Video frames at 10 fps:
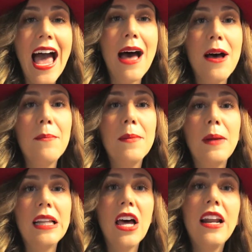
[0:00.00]
um,
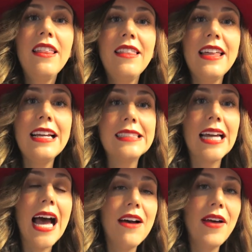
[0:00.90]
a lot of the things
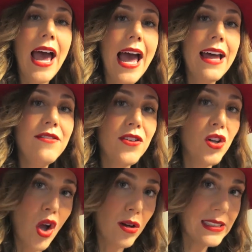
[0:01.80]
I've had for a
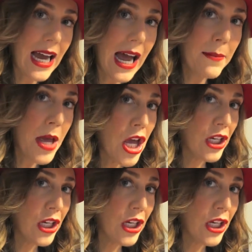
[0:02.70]
long time,